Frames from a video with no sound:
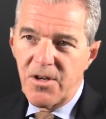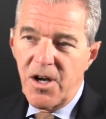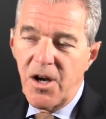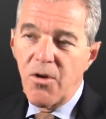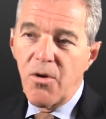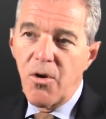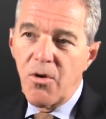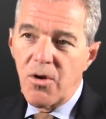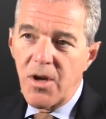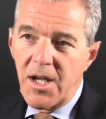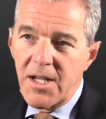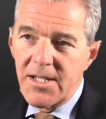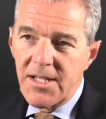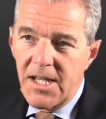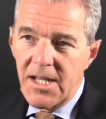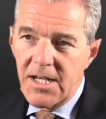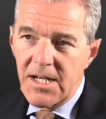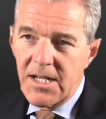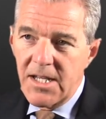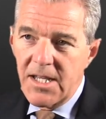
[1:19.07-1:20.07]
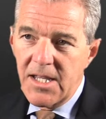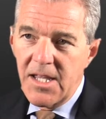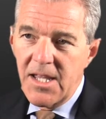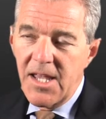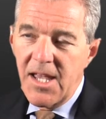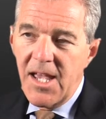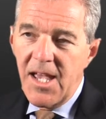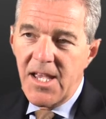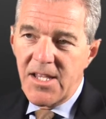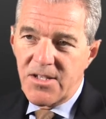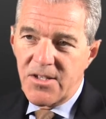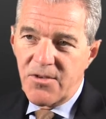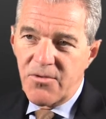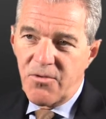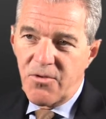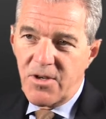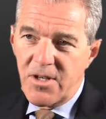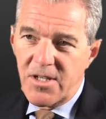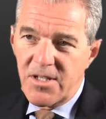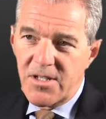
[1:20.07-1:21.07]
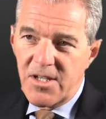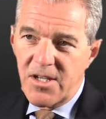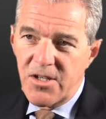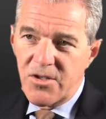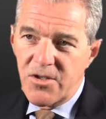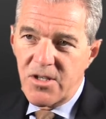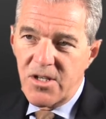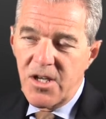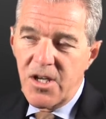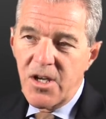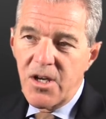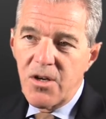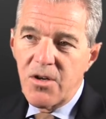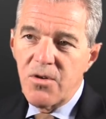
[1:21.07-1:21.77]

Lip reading: our own identity as an organization.